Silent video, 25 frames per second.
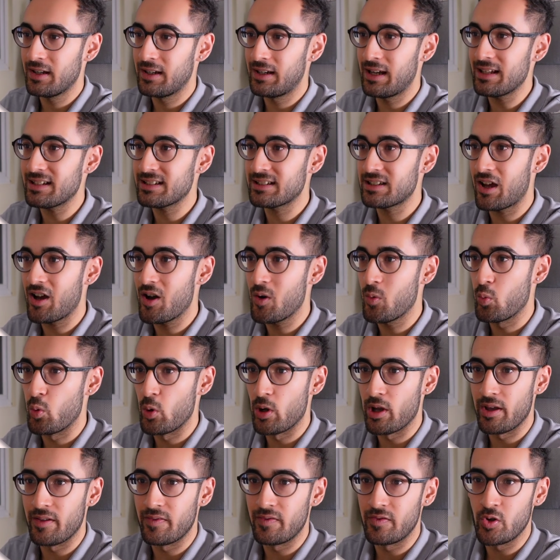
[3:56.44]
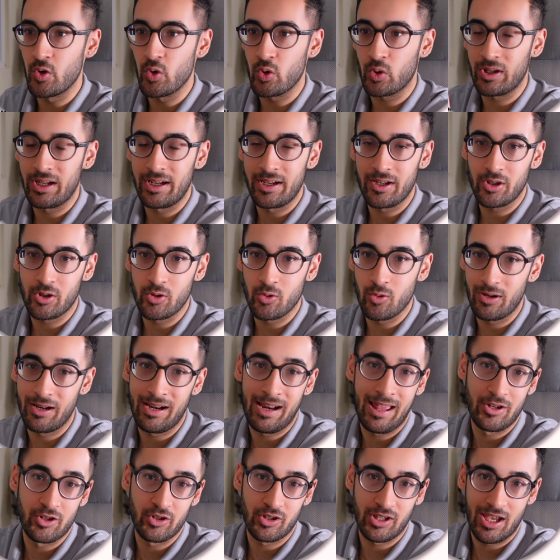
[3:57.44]
let's start with your clinical
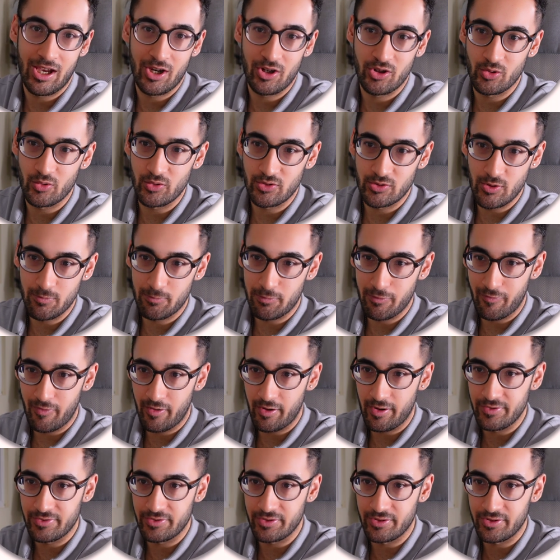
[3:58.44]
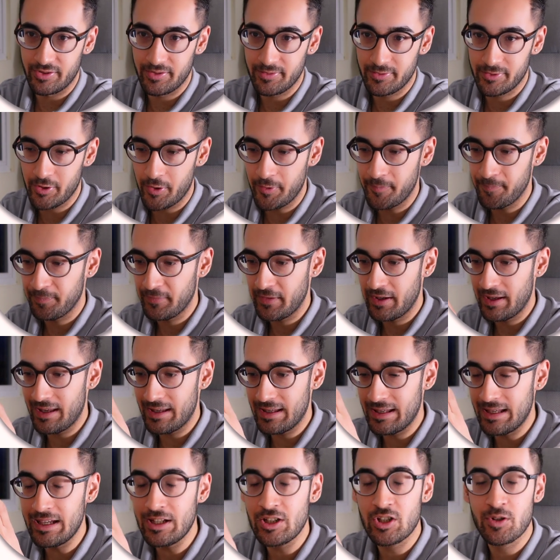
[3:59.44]
and educational supervisors. So
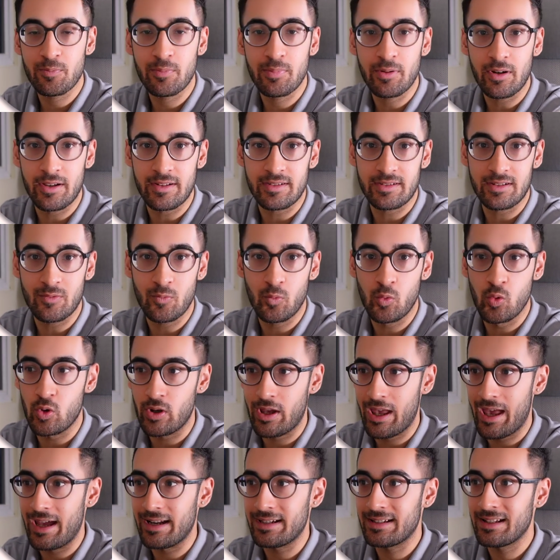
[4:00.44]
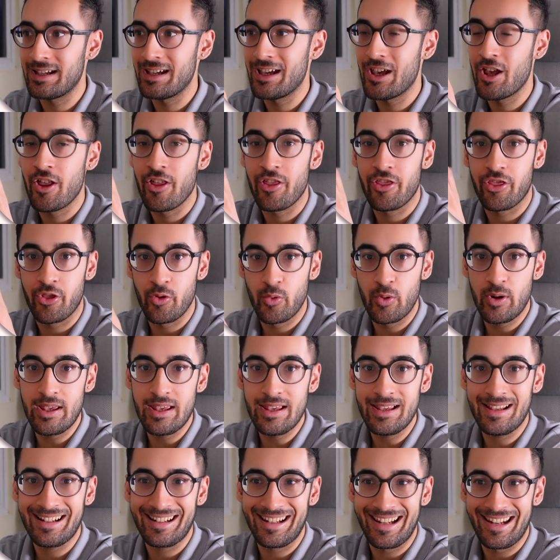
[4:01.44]
each person will get
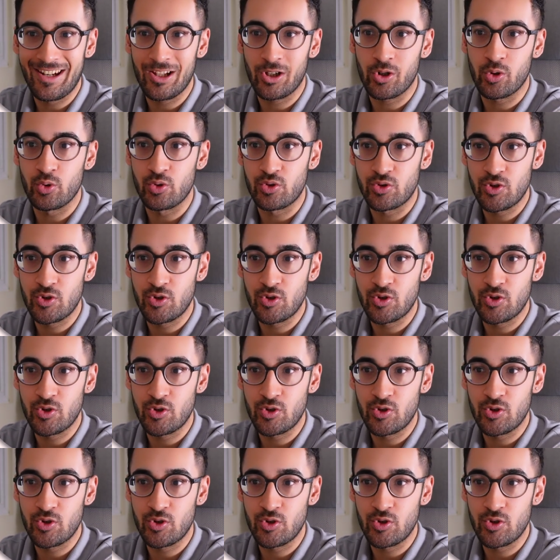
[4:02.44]
3 clinical